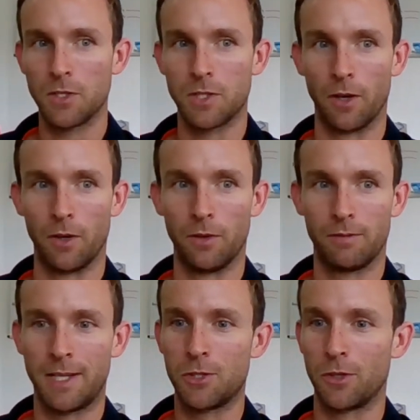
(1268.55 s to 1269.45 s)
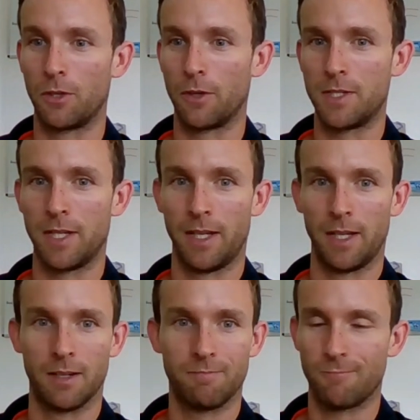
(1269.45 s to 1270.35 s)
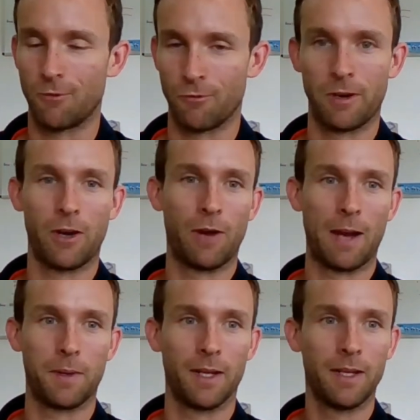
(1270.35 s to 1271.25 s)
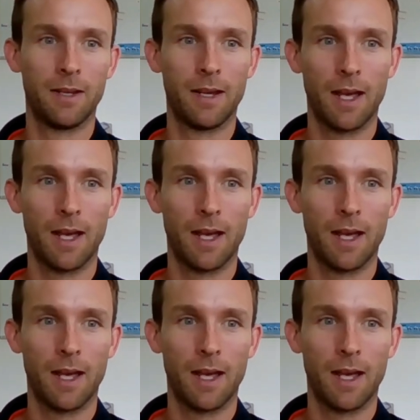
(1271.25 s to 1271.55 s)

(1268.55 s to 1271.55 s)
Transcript: So things are increasing very rapidly.